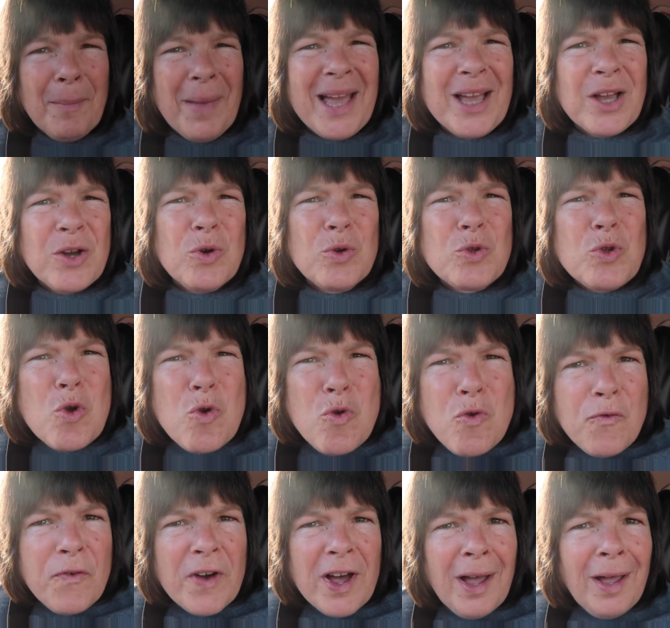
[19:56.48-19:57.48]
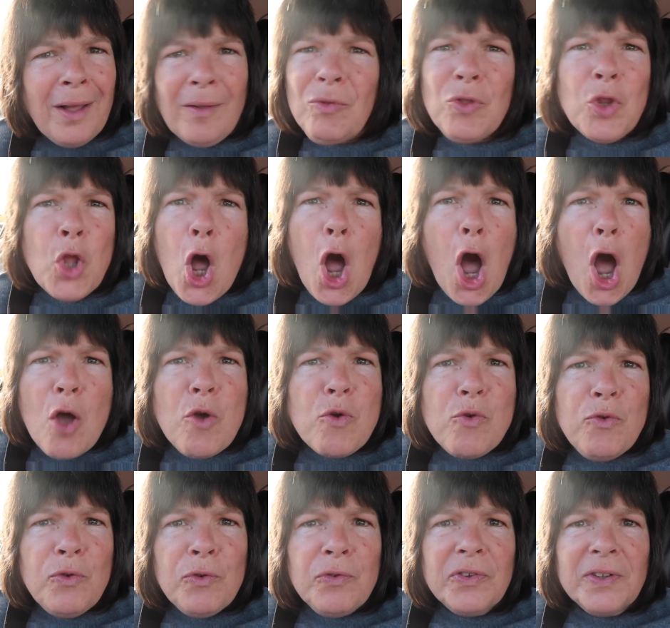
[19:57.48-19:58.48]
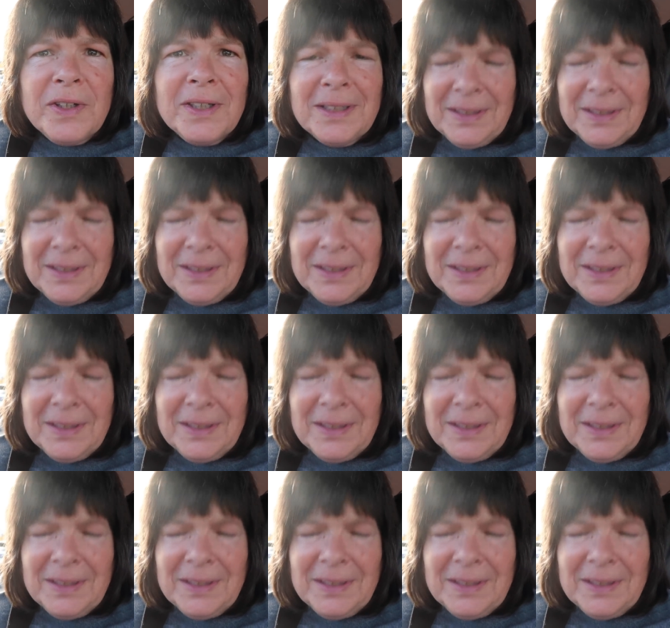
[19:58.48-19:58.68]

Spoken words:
A Man Called Ove, not Ove.